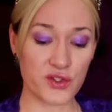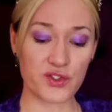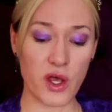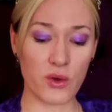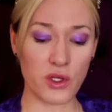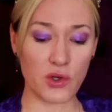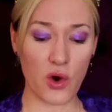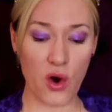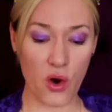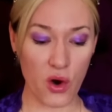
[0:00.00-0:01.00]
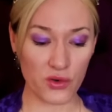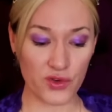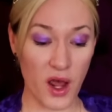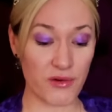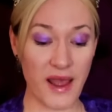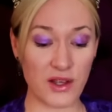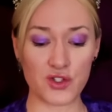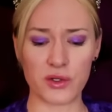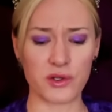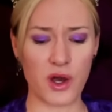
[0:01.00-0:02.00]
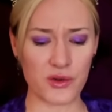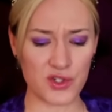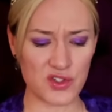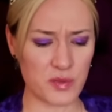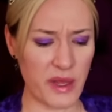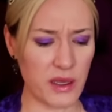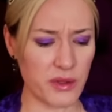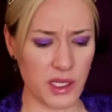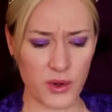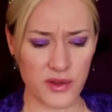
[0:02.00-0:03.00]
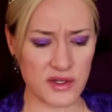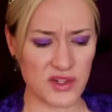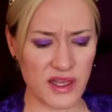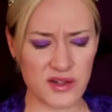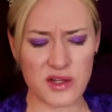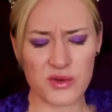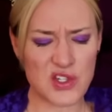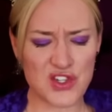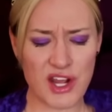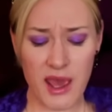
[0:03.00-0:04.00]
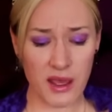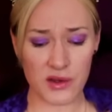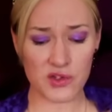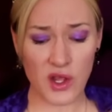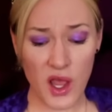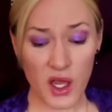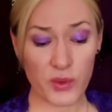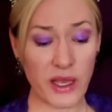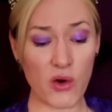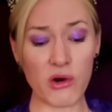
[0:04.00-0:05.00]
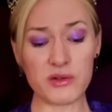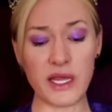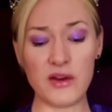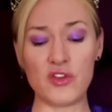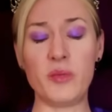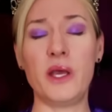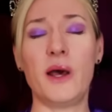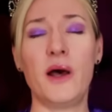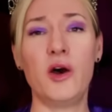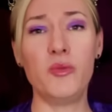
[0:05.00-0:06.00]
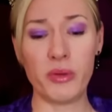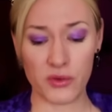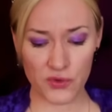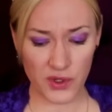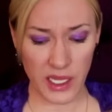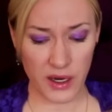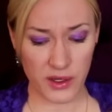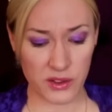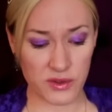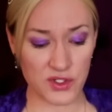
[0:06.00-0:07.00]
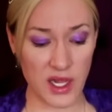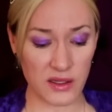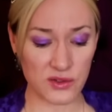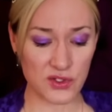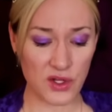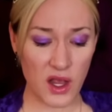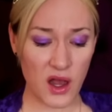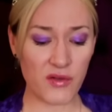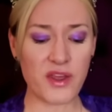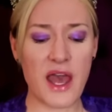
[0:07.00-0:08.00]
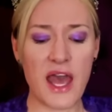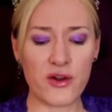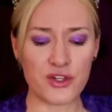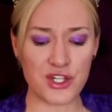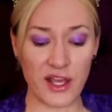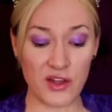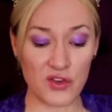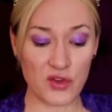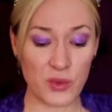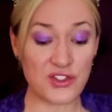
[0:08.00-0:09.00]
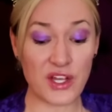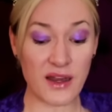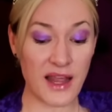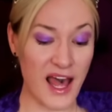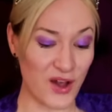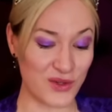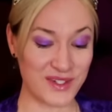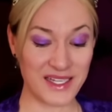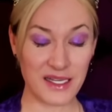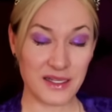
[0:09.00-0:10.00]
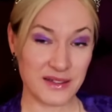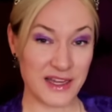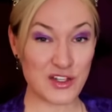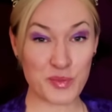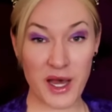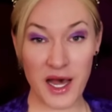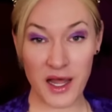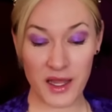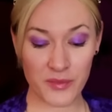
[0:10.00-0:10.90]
So your direction not to speak with you on this issue stings. We all need to be open to hearing the results of the energies we send out. N'est-ce pas?